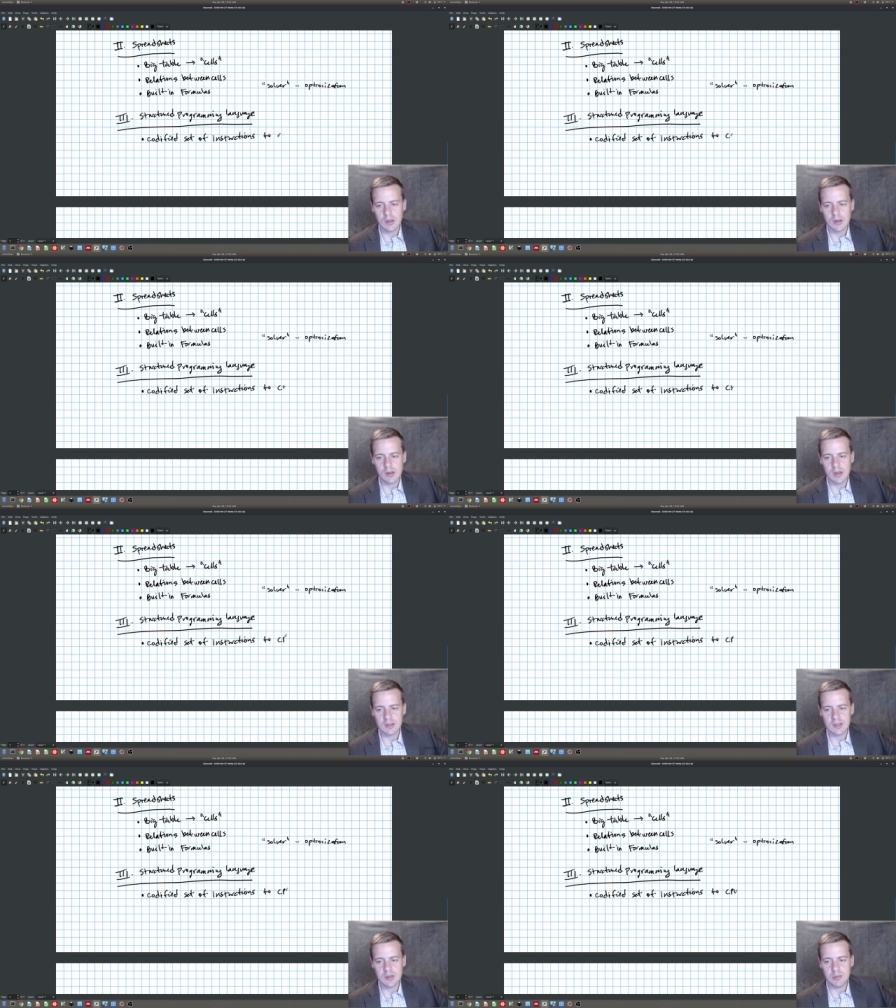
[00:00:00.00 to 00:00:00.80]
the
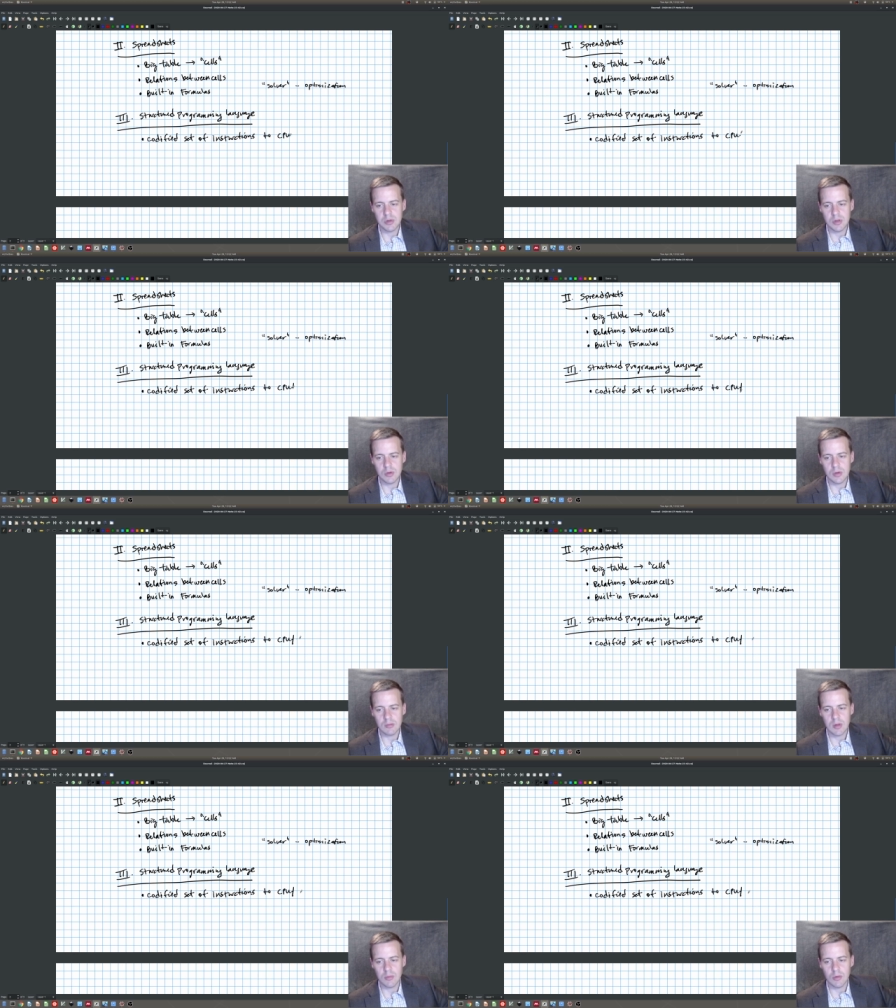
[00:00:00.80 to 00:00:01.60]
CPU and
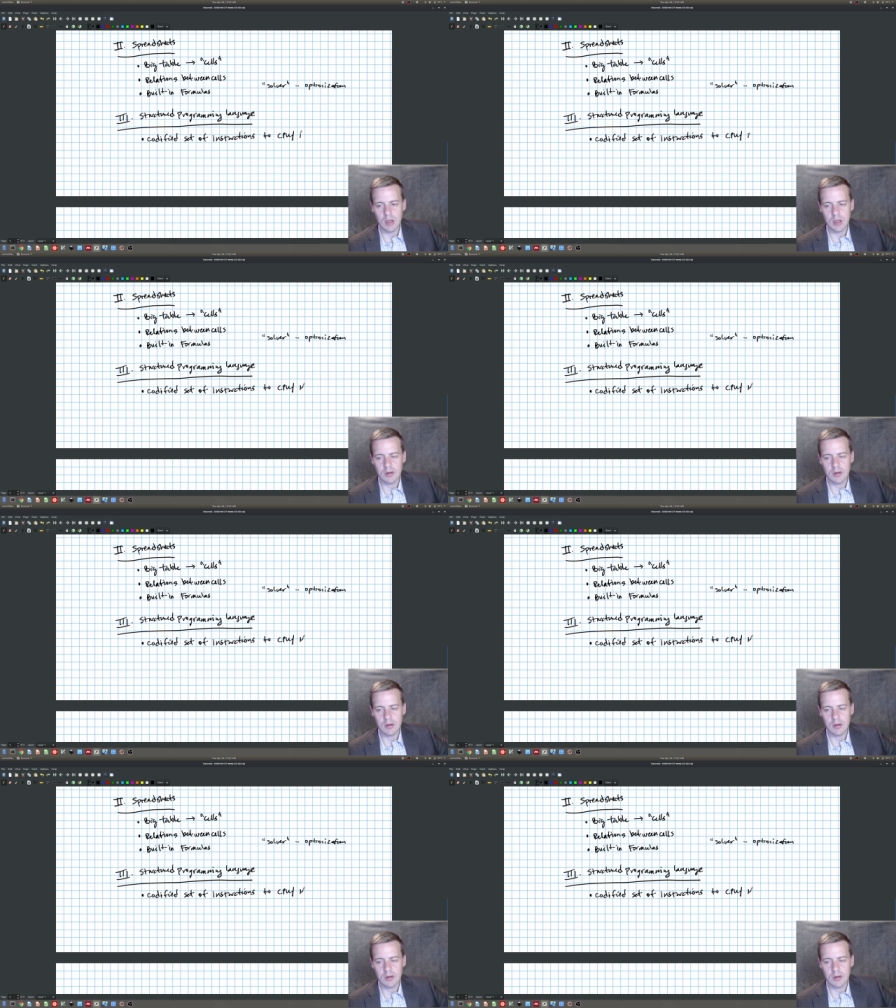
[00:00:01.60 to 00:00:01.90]
memory.